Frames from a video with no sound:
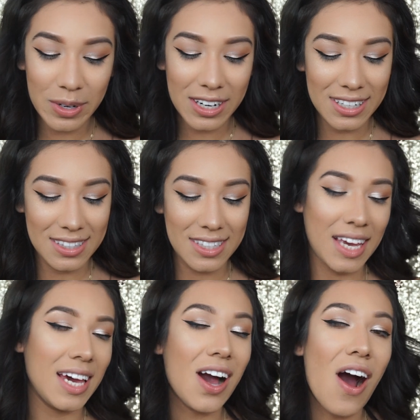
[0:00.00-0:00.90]
We're gonna
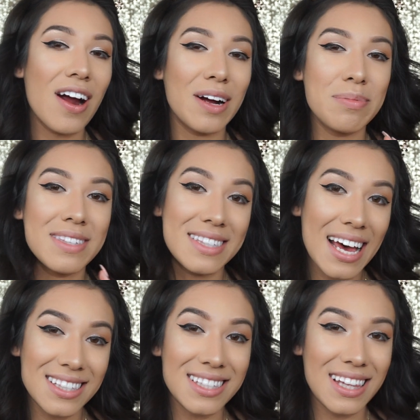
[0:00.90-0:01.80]
take our
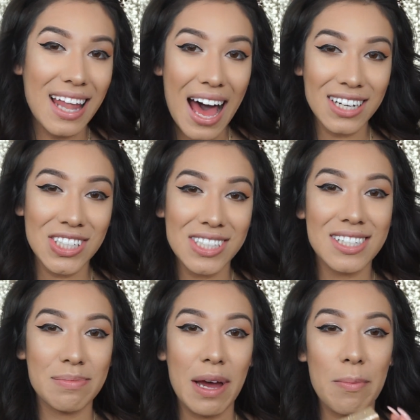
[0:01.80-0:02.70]
Obsessed
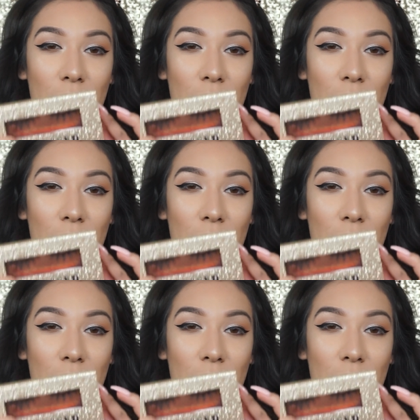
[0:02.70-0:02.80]
lashes, my